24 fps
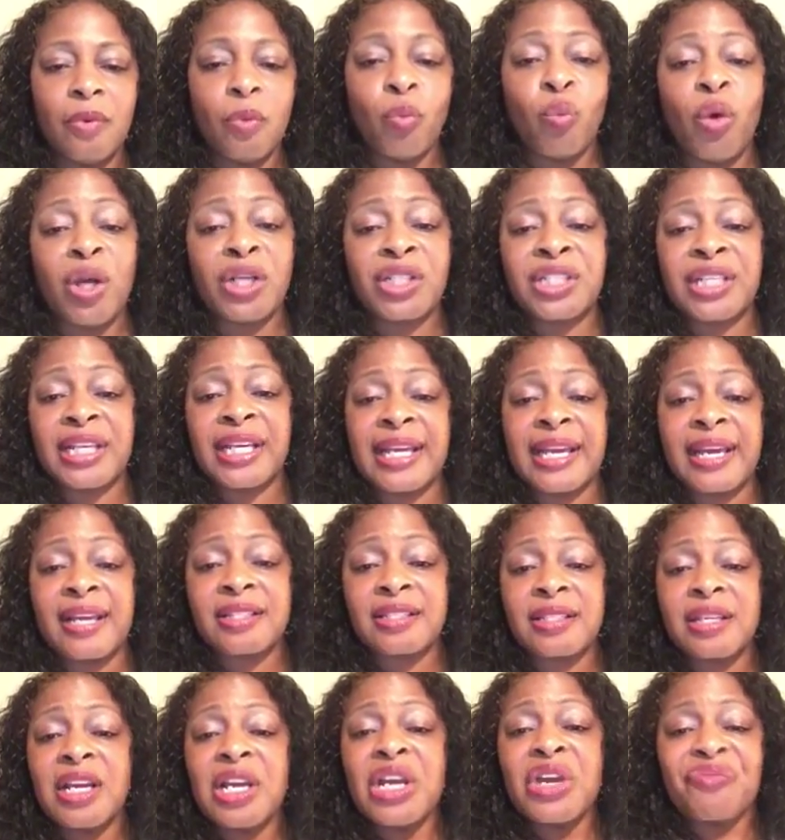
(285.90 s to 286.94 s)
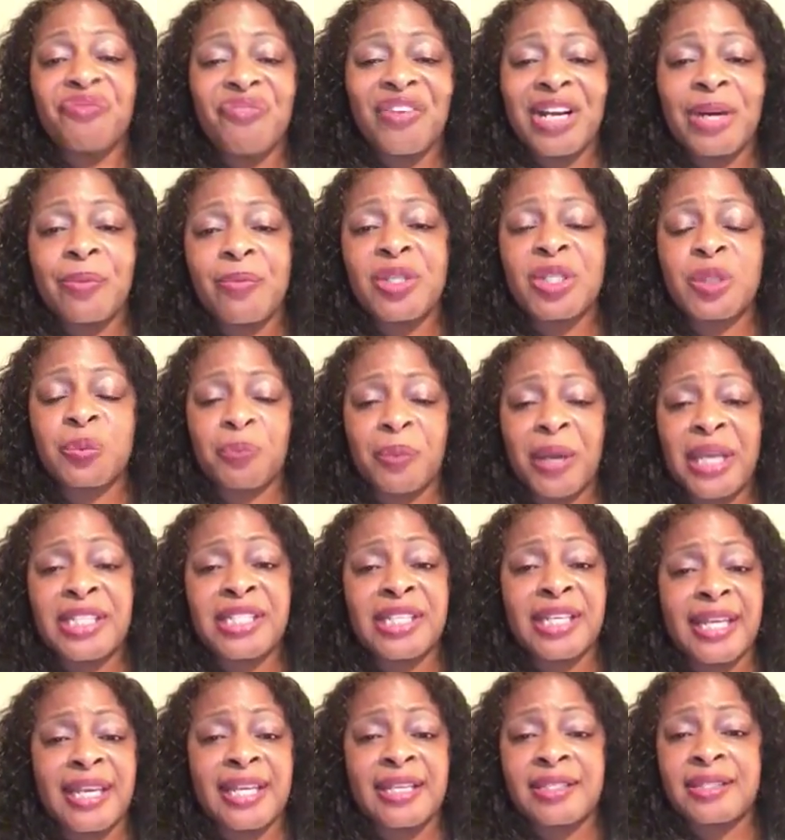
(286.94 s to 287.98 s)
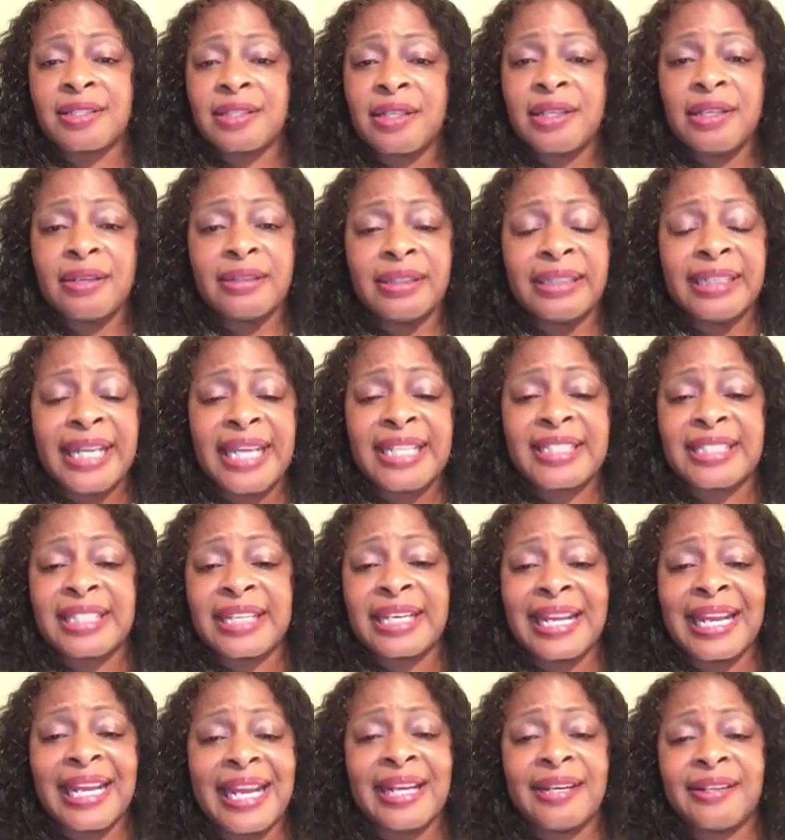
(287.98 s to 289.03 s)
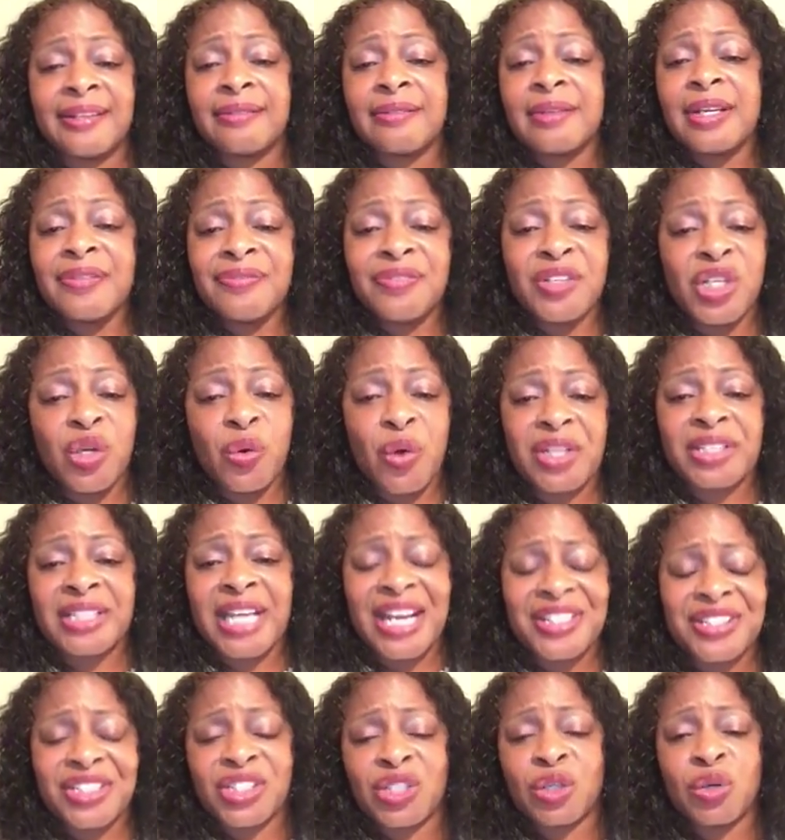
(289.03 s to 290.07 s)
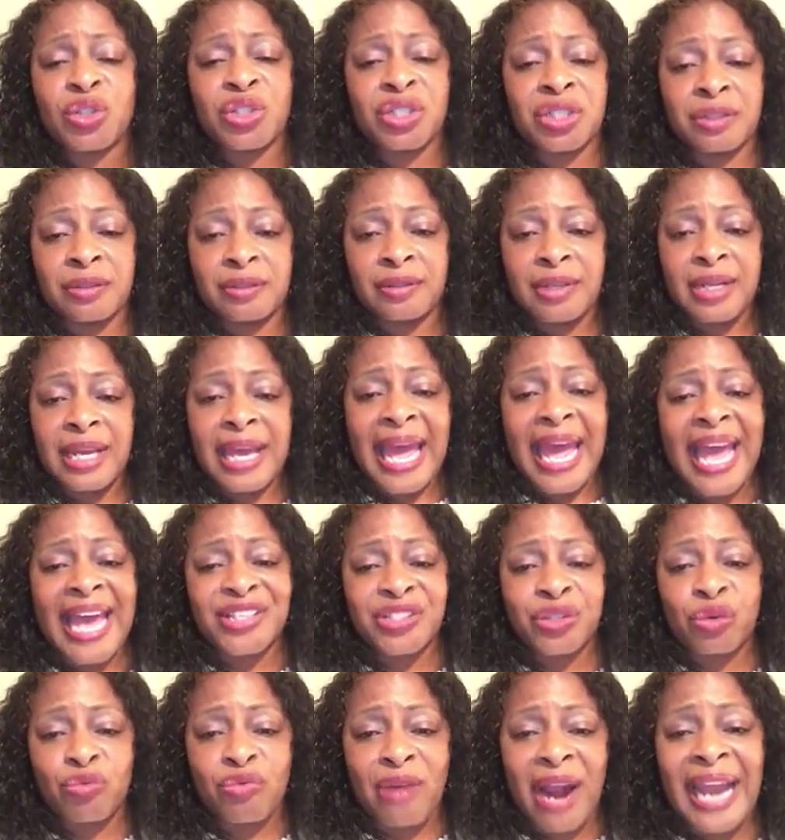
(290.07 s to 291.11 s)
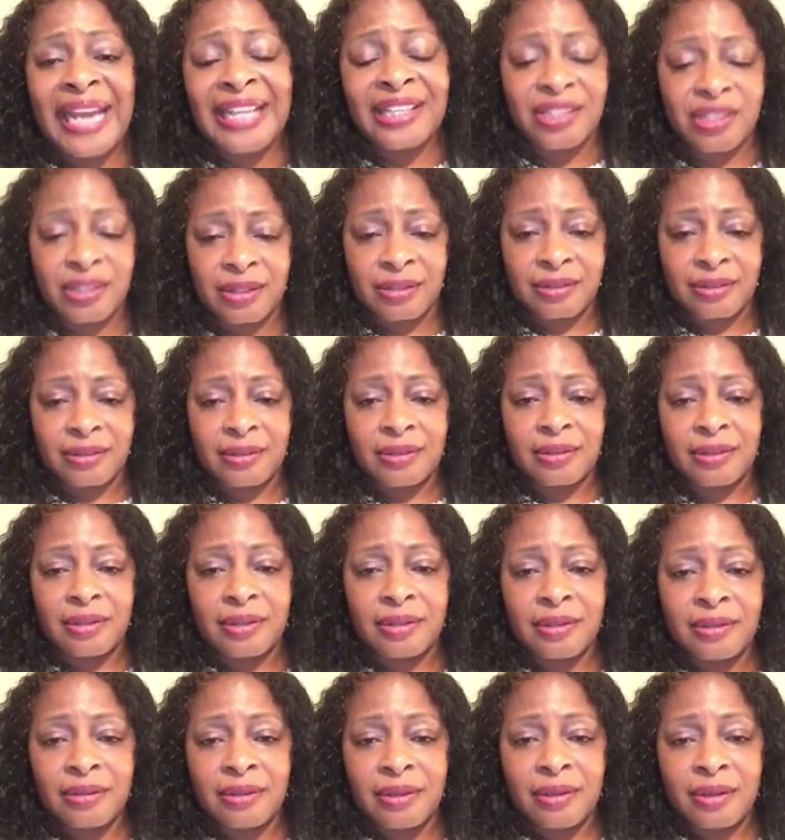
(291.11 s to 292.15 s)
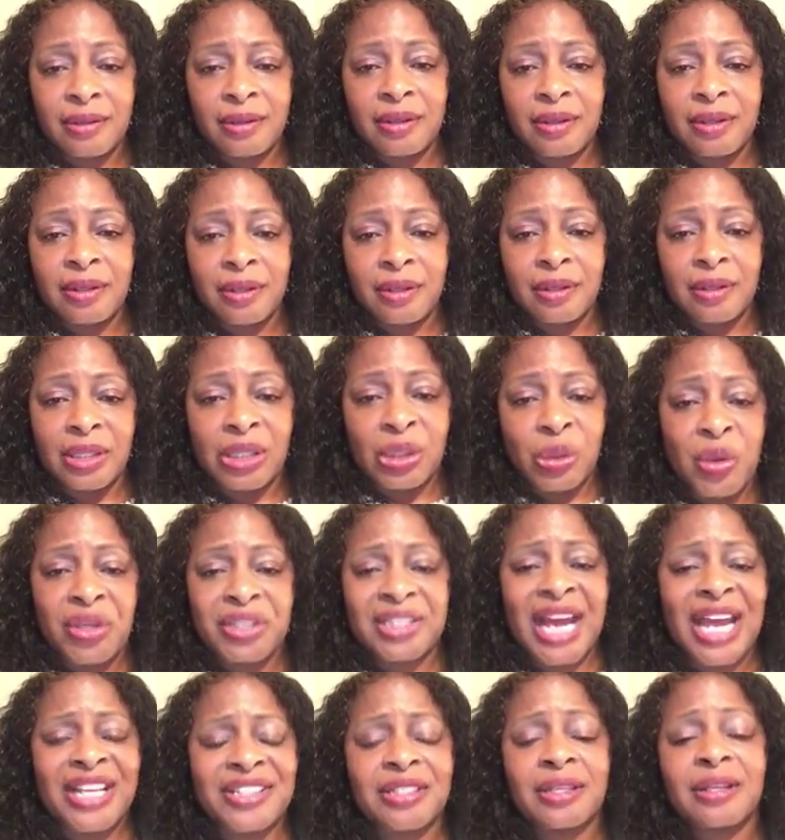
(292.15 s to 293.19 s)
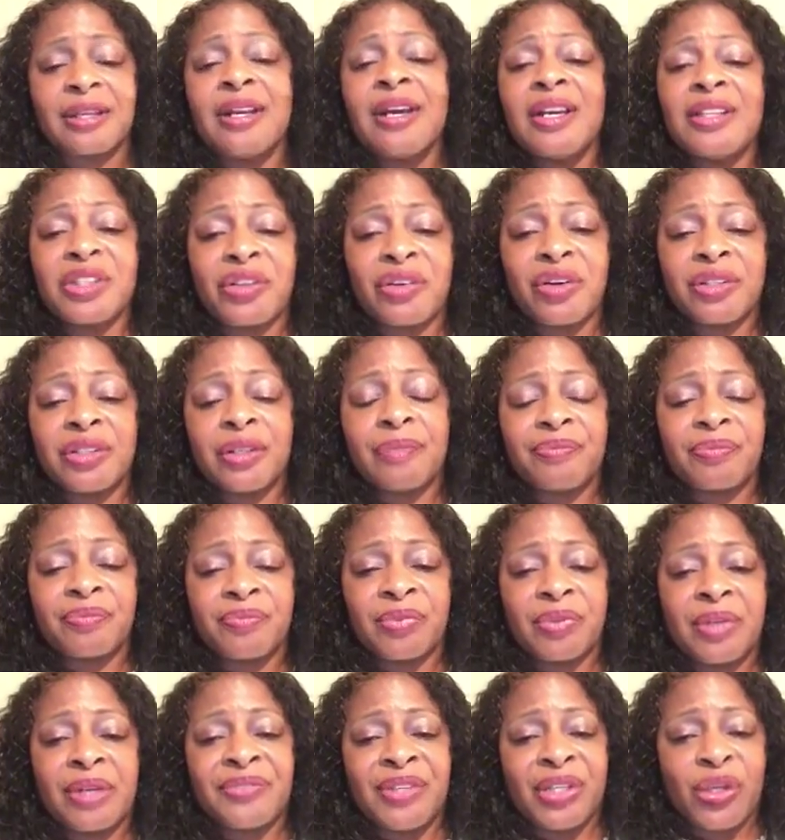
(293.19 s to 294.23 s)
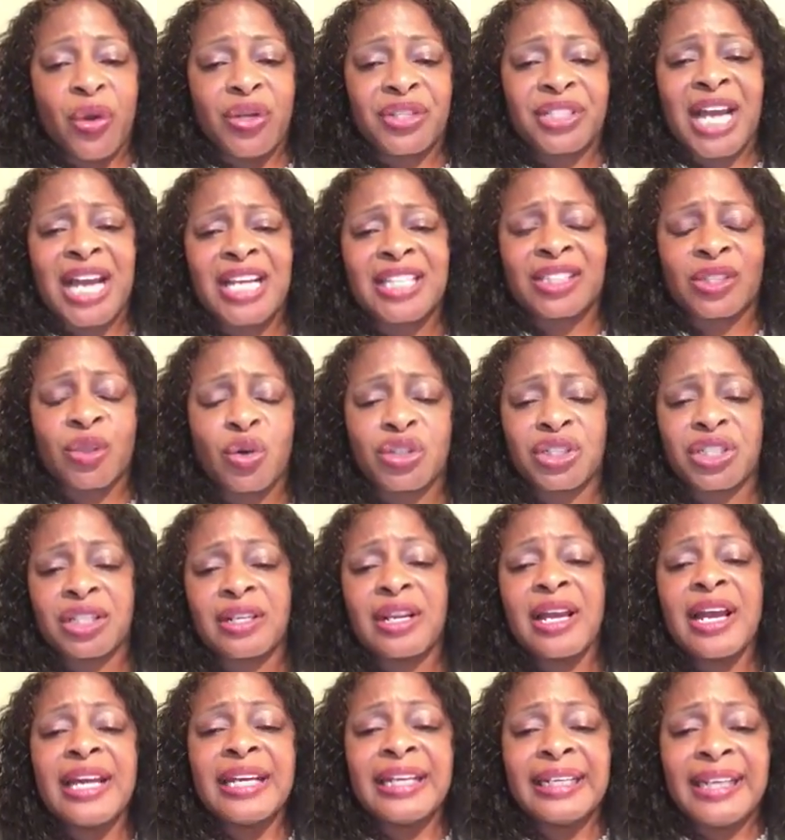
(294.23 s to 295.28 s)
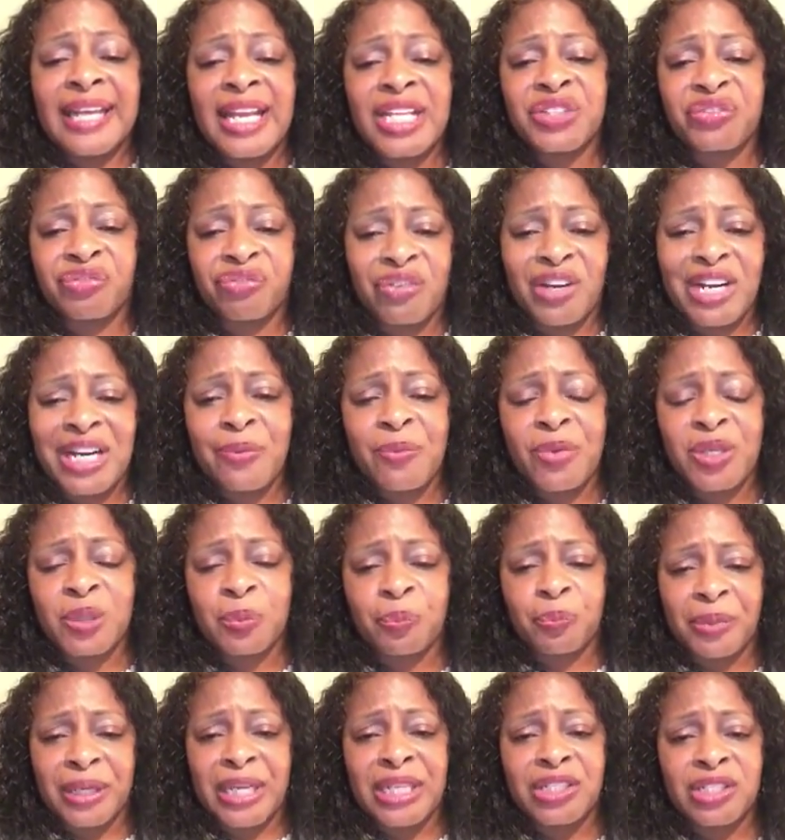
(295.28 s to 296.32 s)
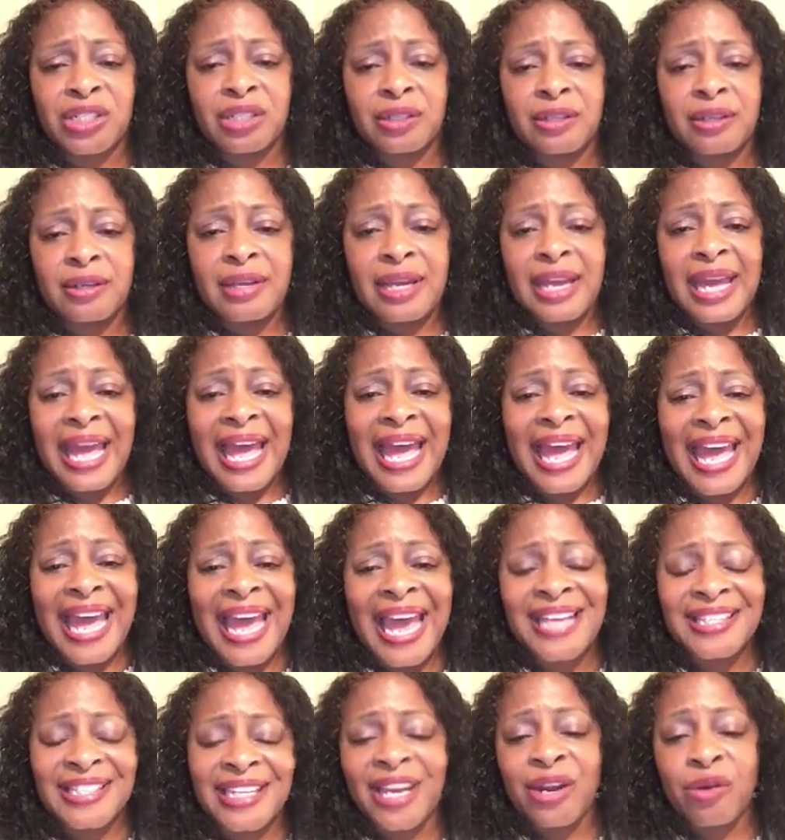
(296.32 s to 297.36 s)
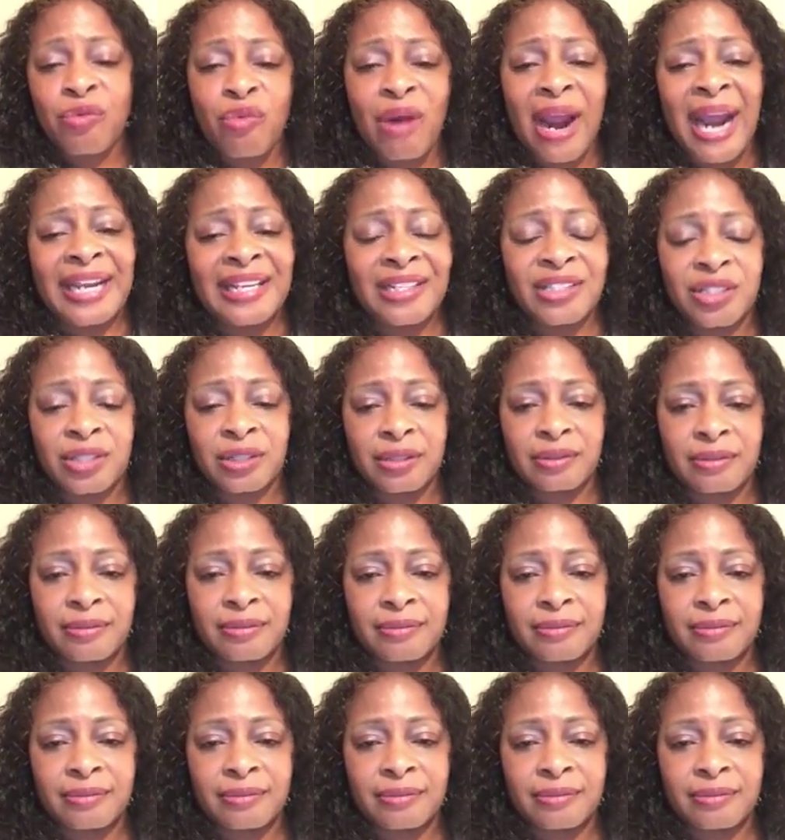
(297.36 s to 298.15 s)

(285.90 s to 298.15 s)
which is freedom of speech is listed in the U.S. Constitution as a right. The U.S. Constitution lists freedom of speech as a right.